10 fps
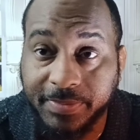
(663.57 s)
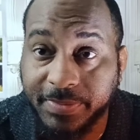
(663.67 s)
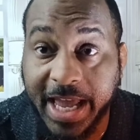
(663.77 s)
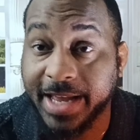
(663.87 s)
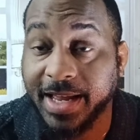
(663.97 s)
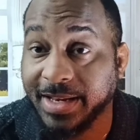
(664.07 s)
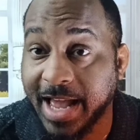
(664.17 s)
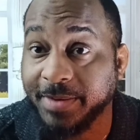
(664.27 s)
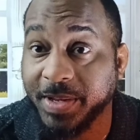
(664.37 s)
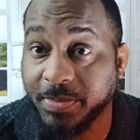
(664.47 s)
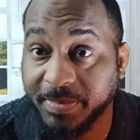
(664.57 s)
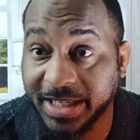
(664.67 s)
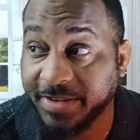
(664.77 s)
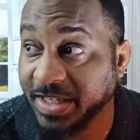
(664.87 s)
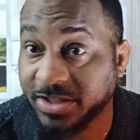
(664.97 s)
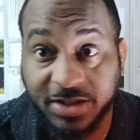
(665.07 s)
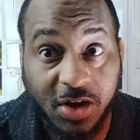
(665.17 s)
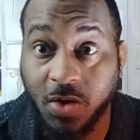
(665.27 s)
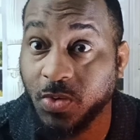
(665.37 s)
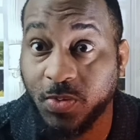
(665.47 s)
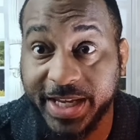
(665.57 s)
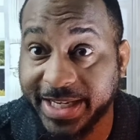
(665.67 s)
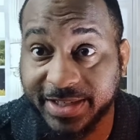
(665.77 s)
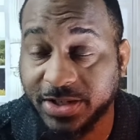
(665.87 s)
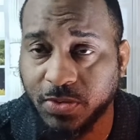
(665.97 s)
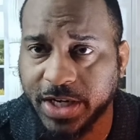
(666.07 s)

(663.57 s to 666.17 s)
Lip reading: that a lot of people believe is so weak and so